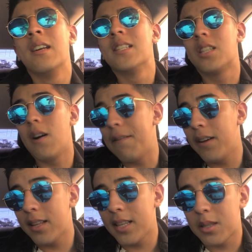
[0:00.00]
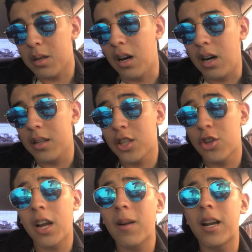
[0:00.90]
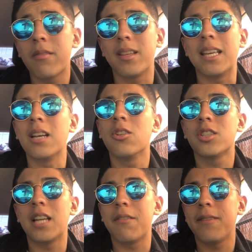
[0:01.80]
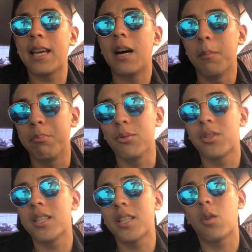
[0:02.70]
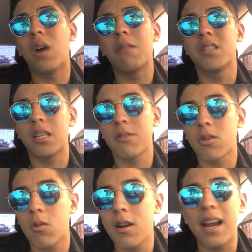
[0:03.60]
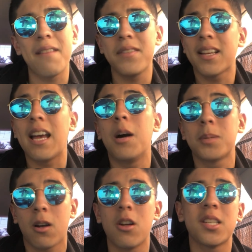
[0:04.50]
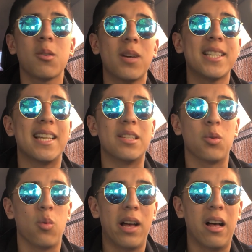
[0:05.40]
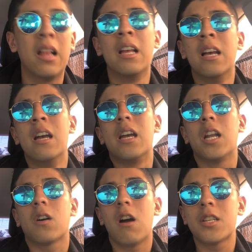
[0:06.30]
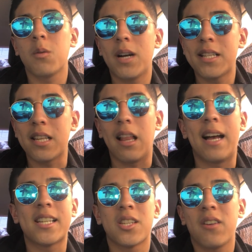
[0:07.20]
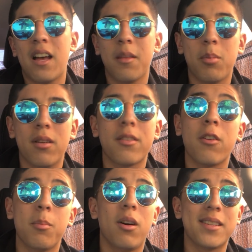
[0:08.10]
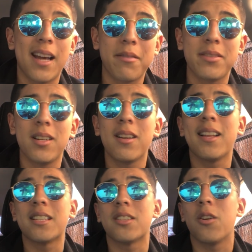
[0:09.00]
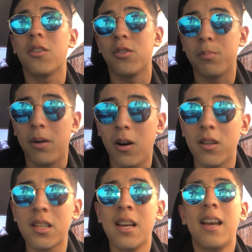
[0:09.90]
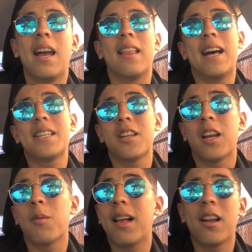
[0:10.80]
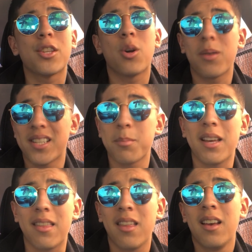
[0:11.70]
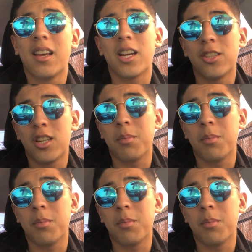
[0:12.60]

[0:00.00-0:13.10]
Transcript: So I feel like this trade right here for the Eagles definitely boosts their wide receiver core, and I feel like it helps Carson Wentz as well. You know, Carson Wentz likes to throw the ball downfield. He likes to throw those balls. And last year he relied on Torrey Smith, you know,